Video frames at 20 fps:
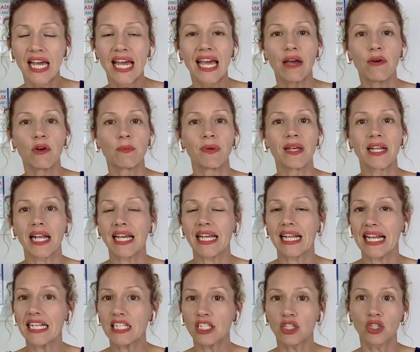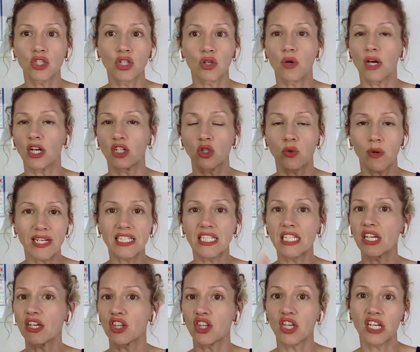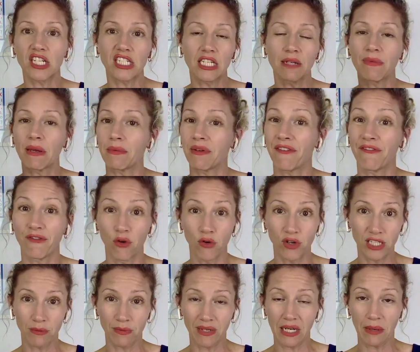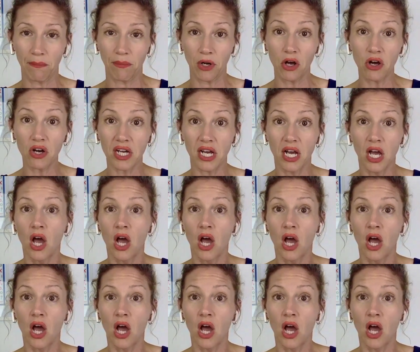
It would be like, let's do a 20, a 30, maybe a 40-minute block.